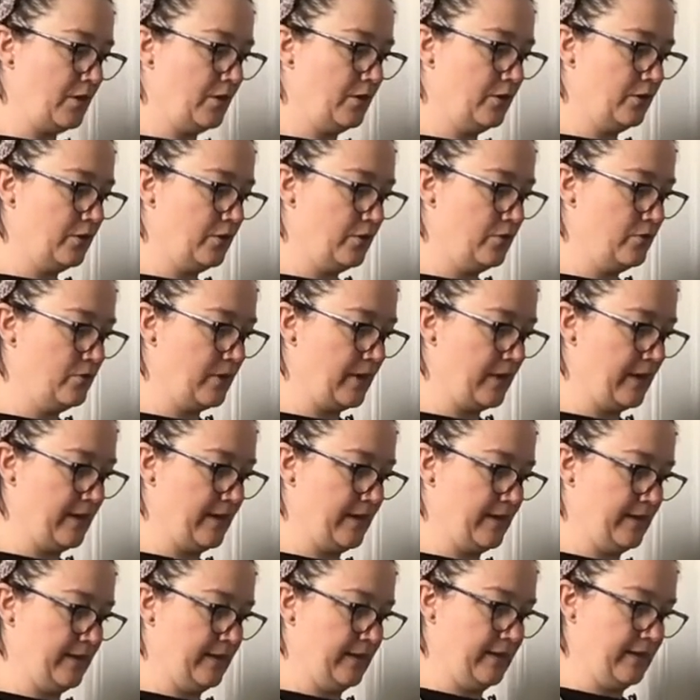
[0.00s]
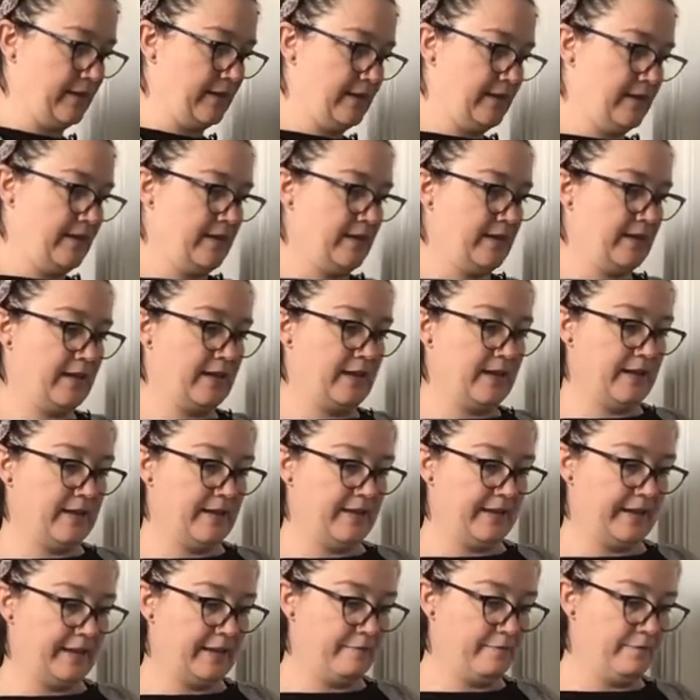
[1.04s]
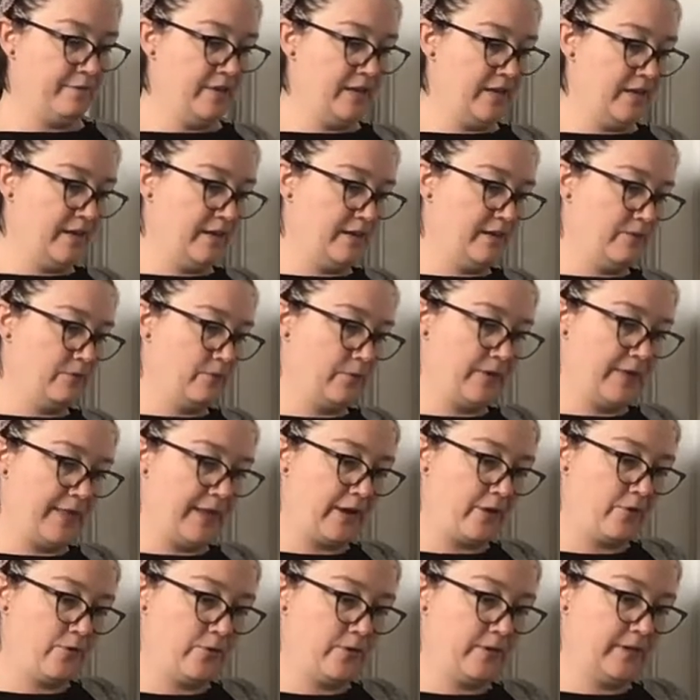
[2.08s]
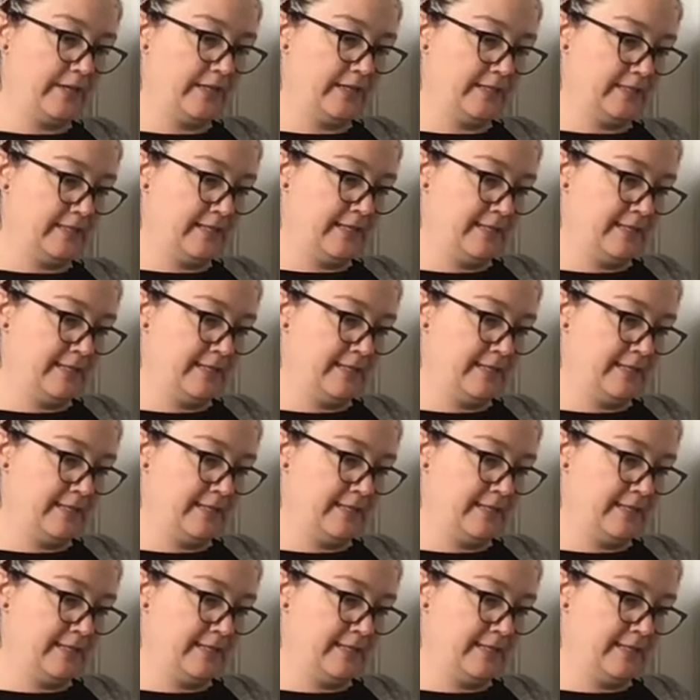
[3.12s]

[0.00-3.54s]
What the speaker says: you can cut like a V where that core is.